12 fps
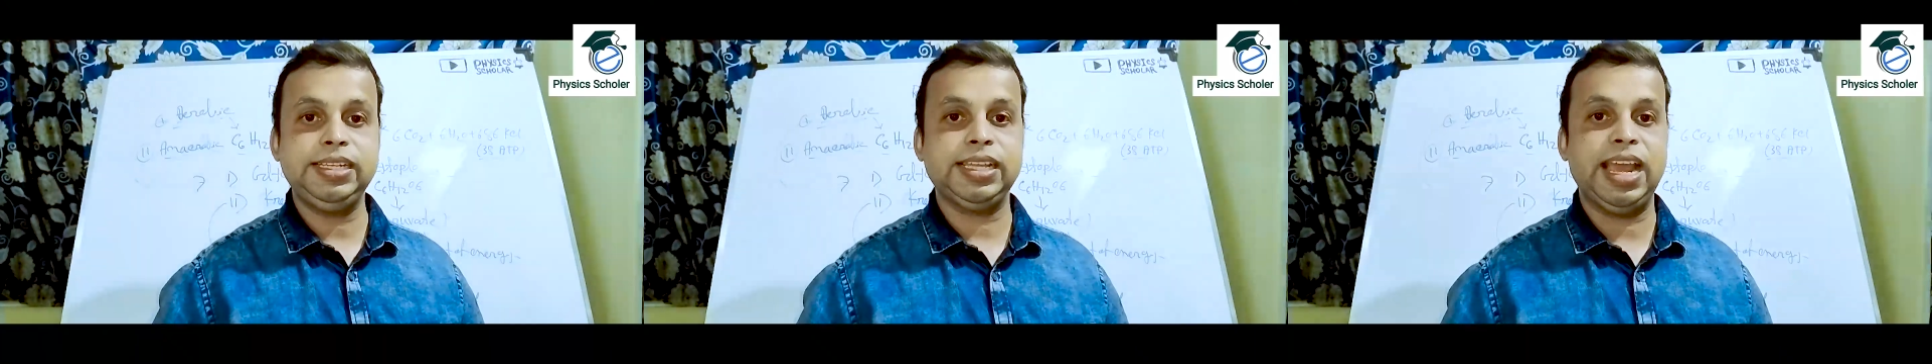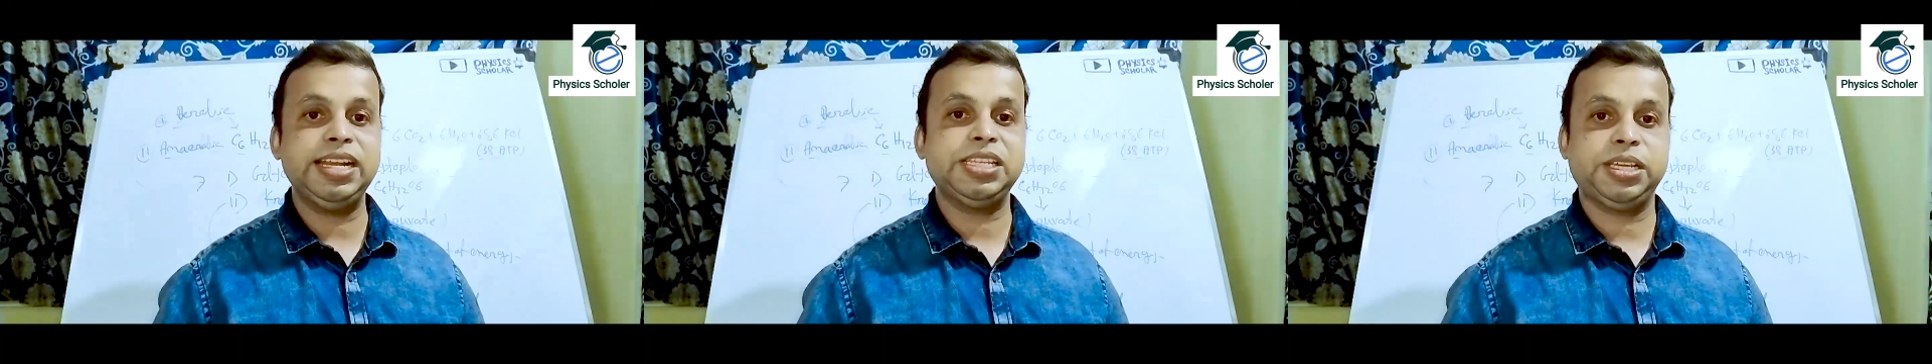
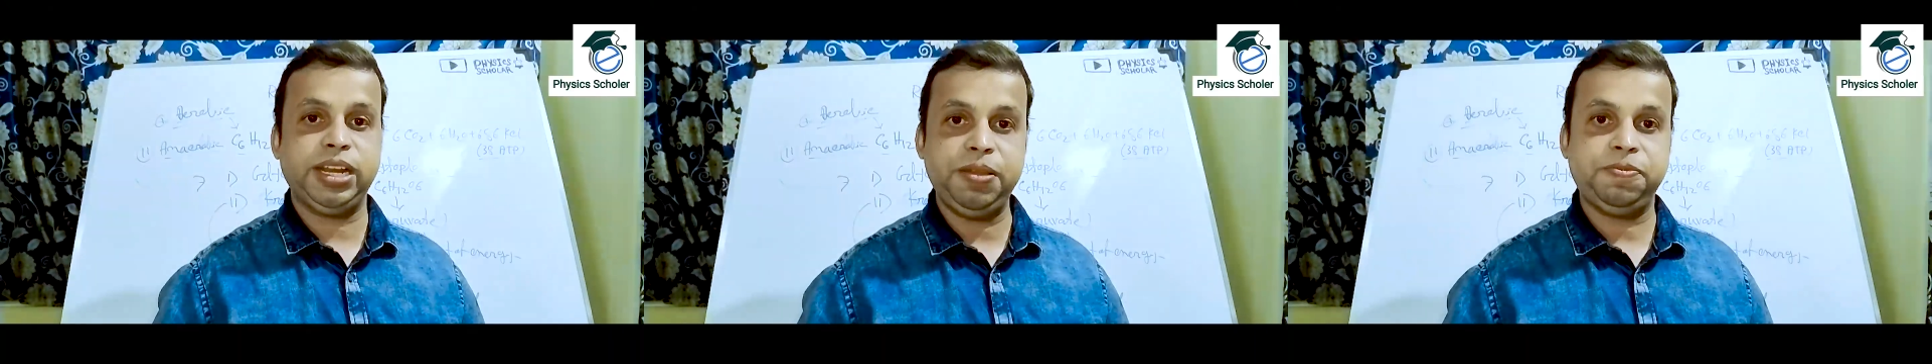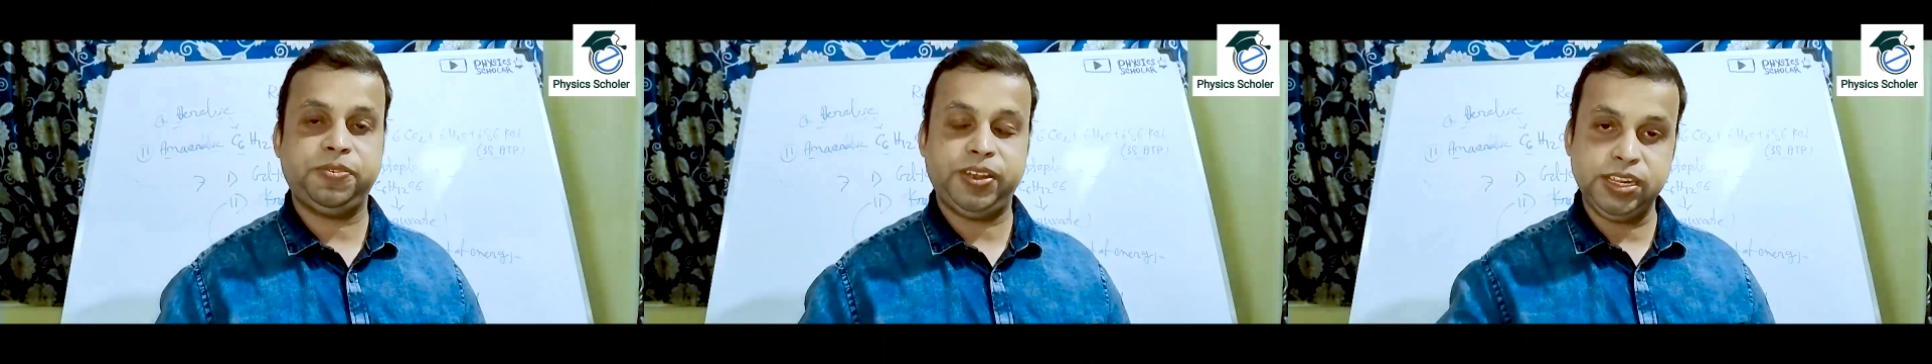Hans
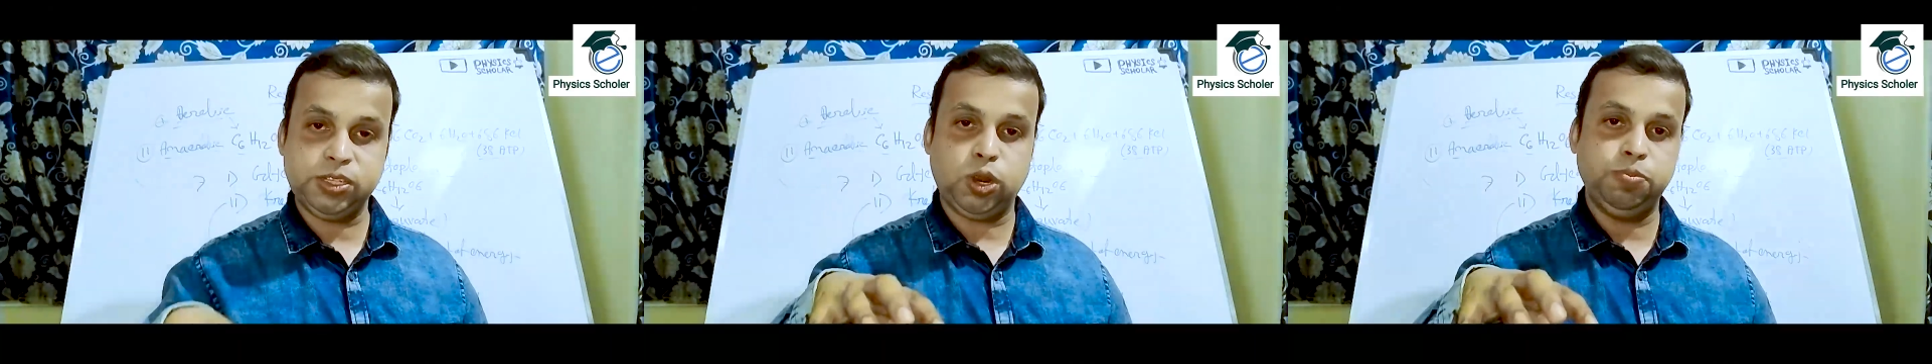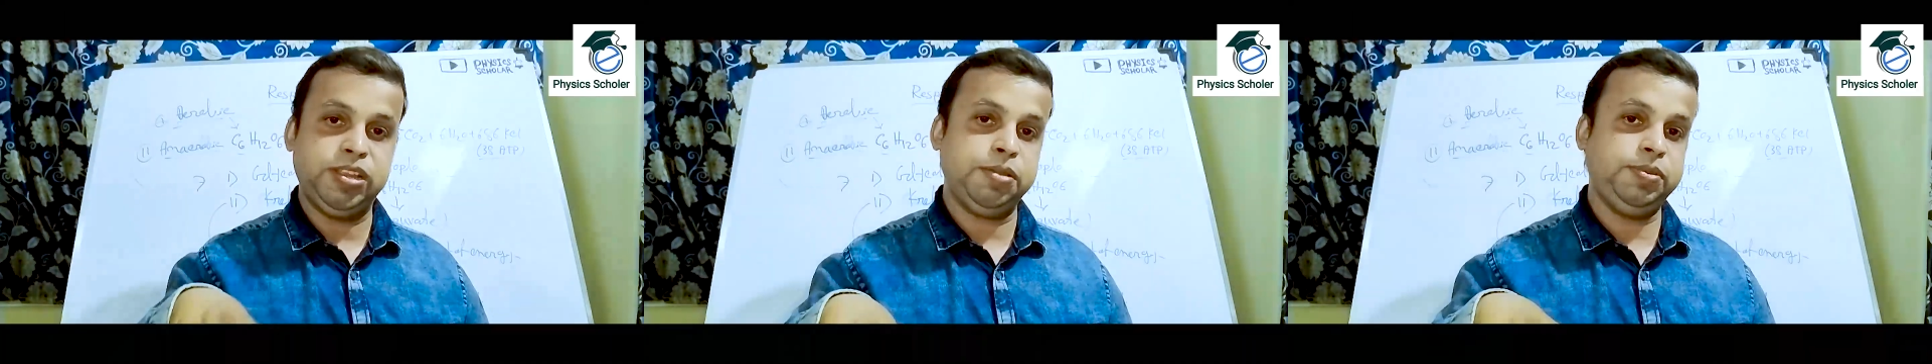Krebs first
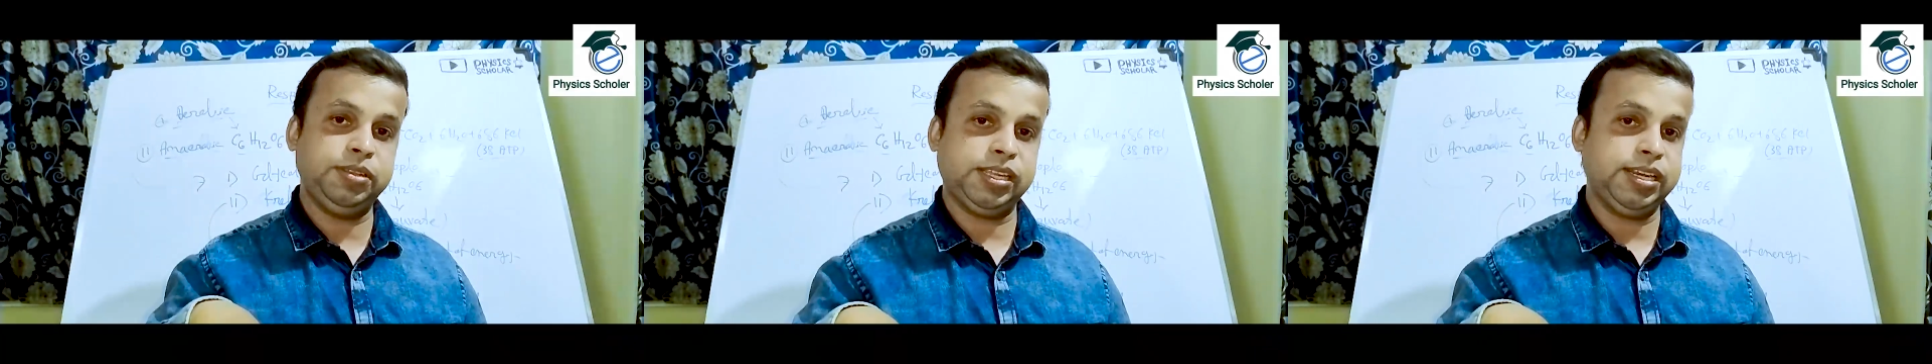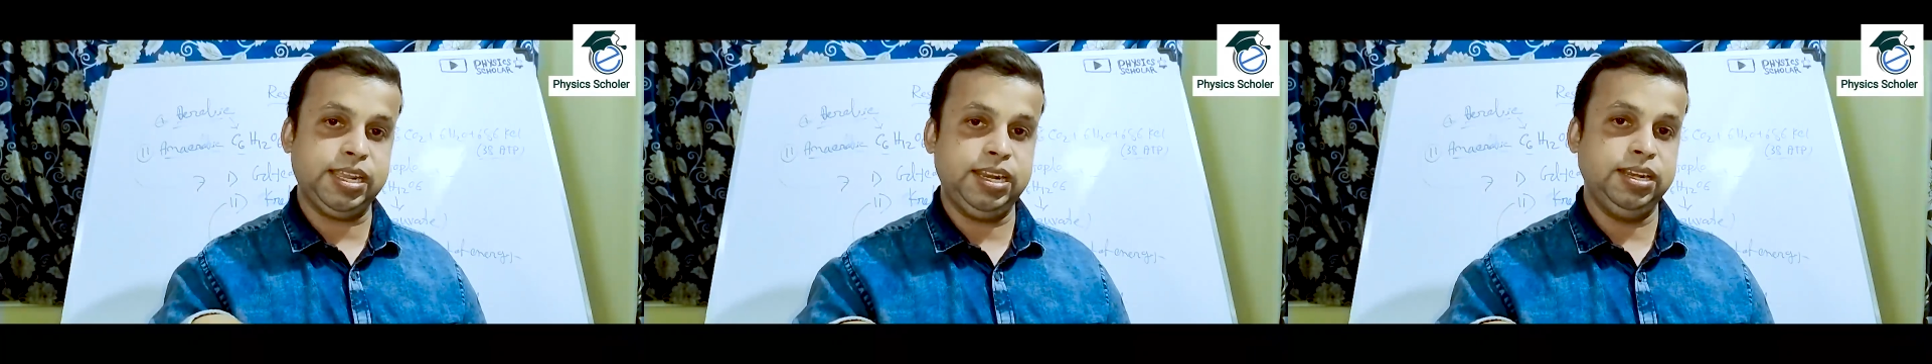observed this
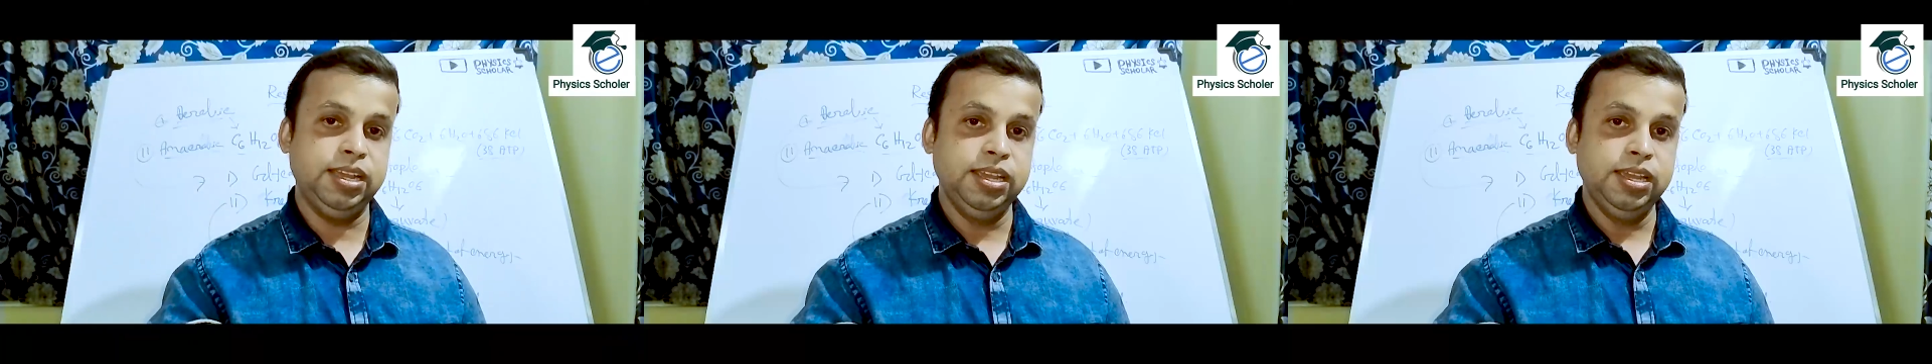cycle.